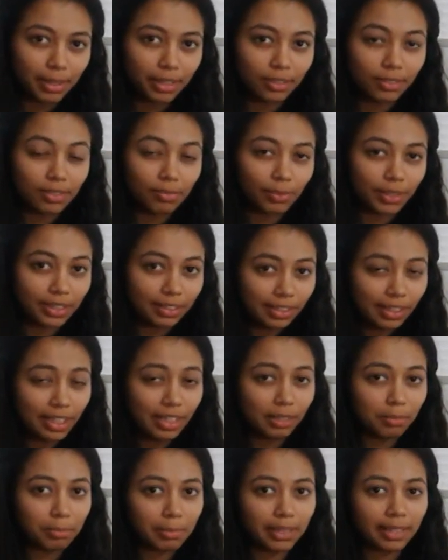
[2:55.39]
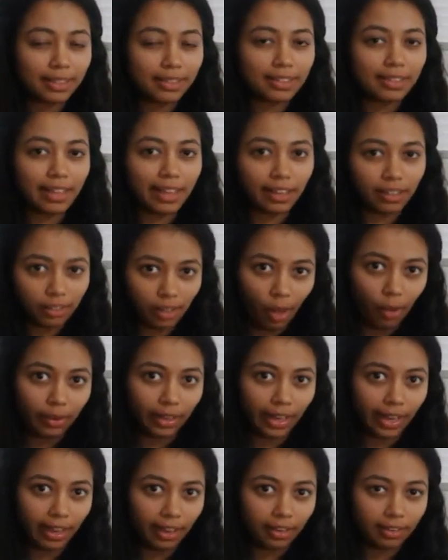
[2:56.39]
because with heap it's
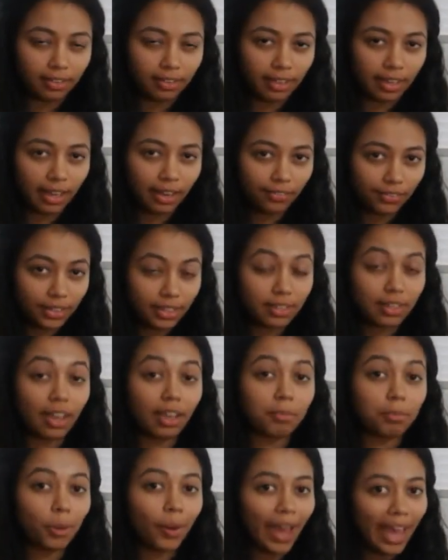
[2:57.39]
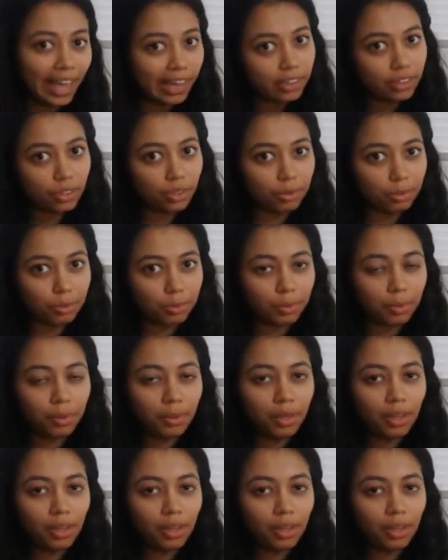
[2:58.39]
log n every time you add to